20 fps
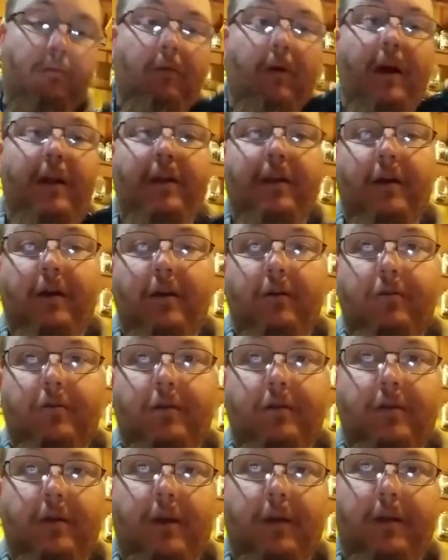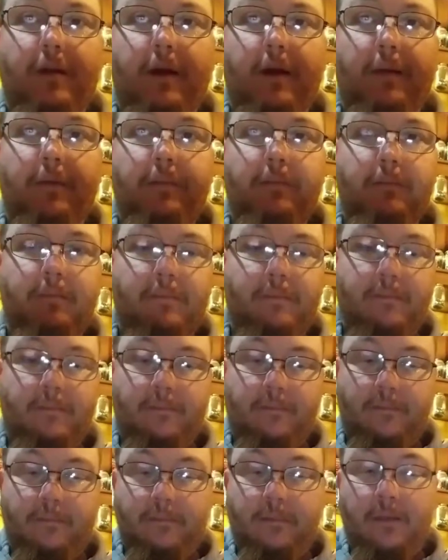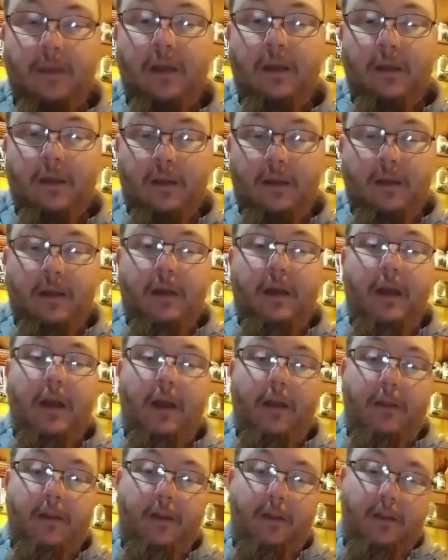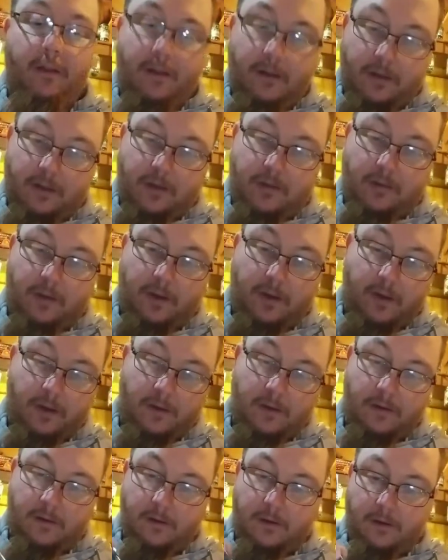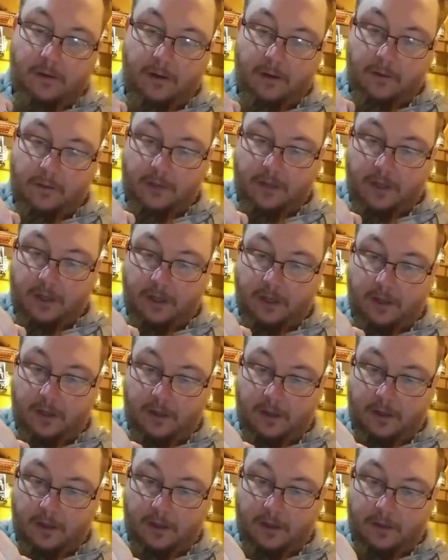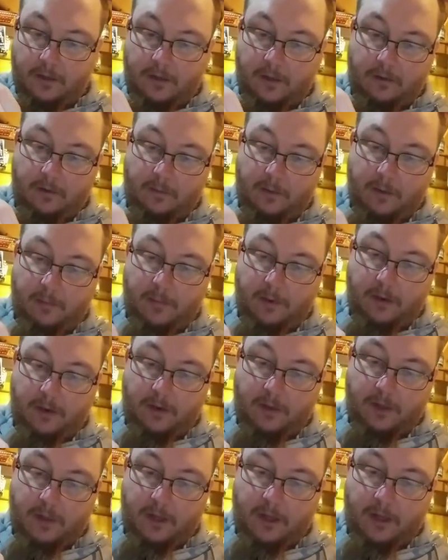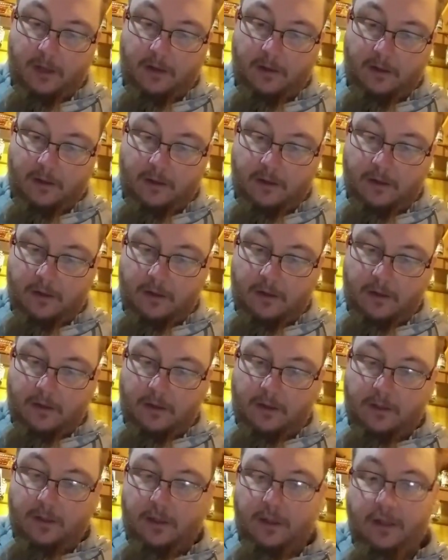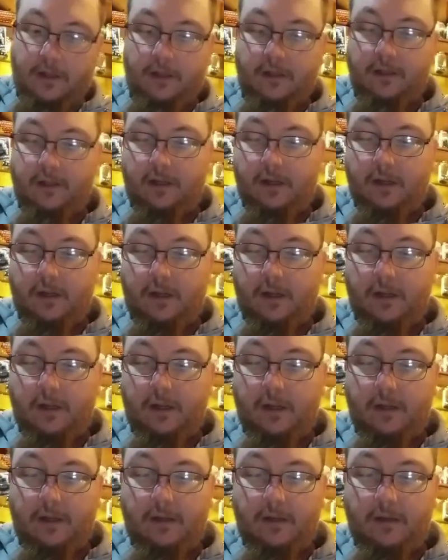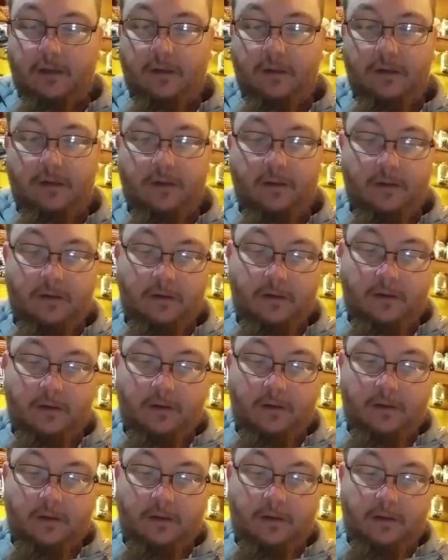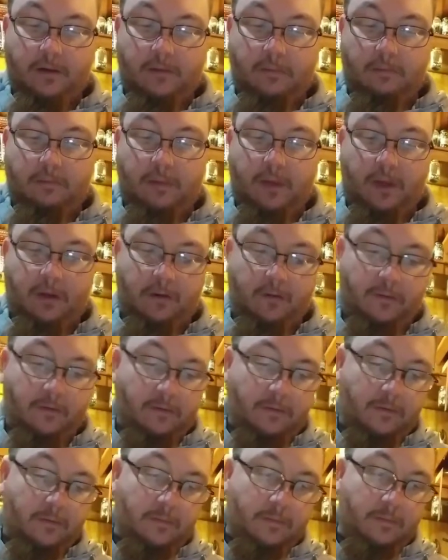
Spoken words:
Right there, just like that. And then this one goes in, and like I said, remember, it's got to sit inside of that. Beautiful.